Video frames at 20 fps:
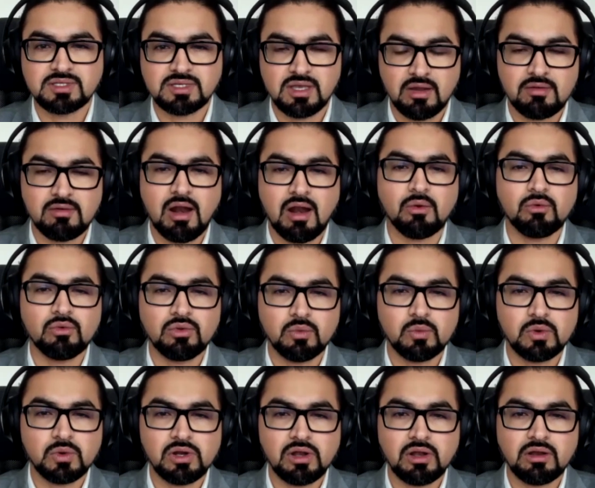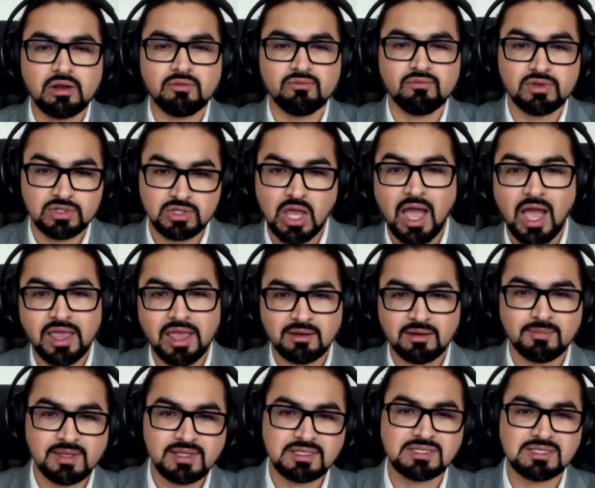around the world, which I had
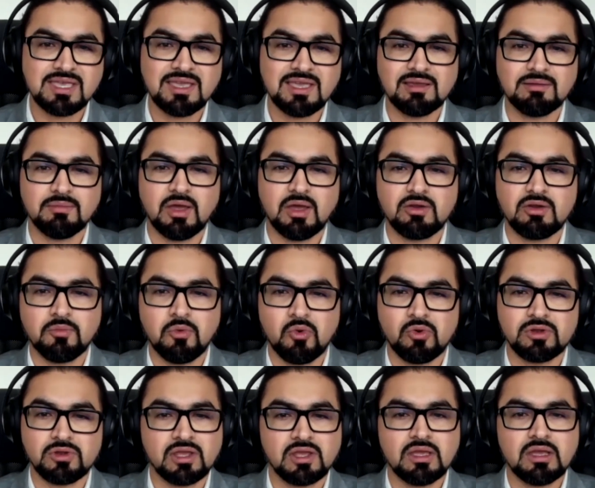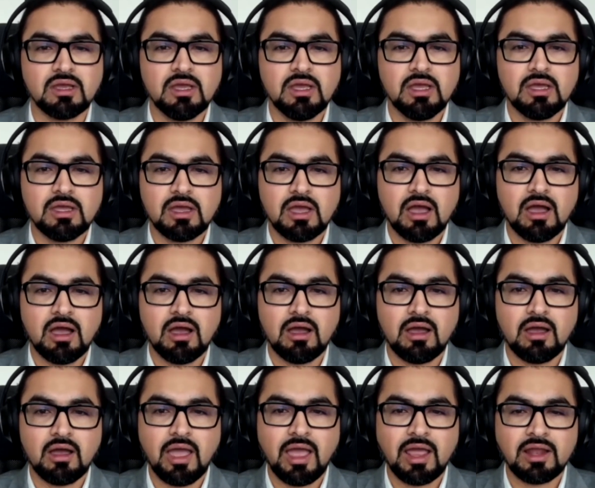been seeing in my reporting,
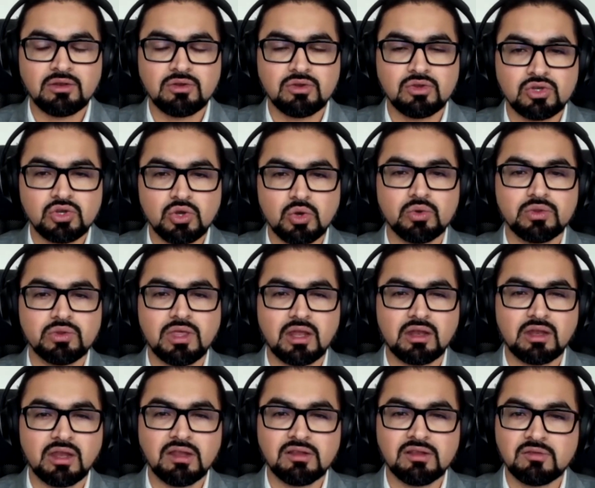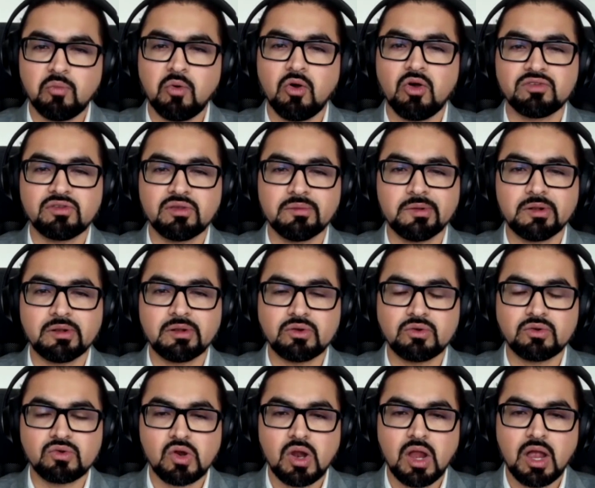and to show that it's possible to
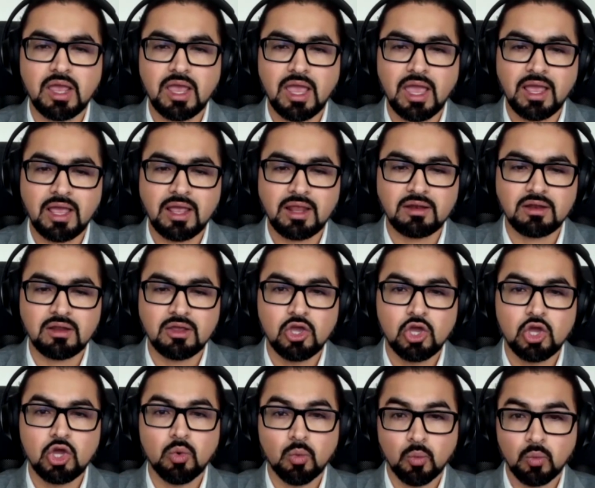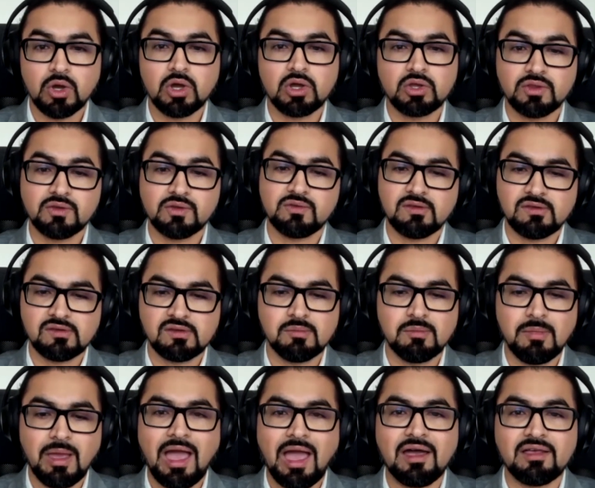try and work the system
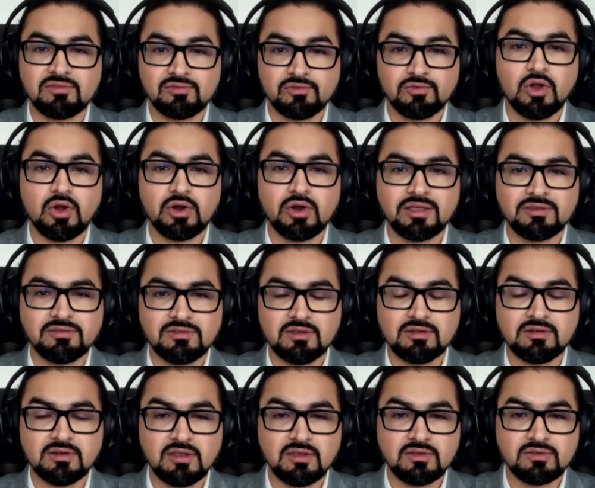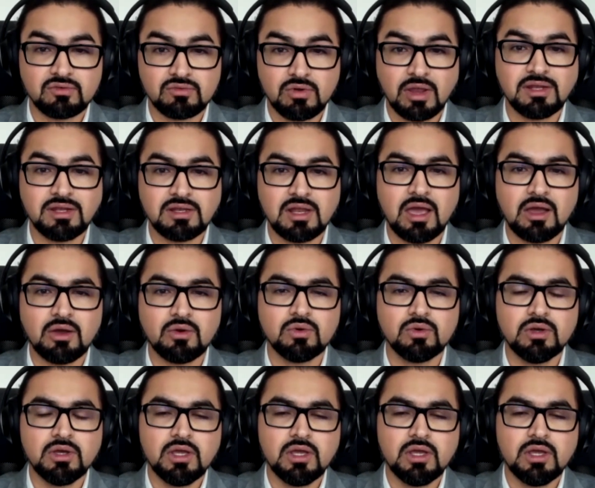as flawed as it is right now,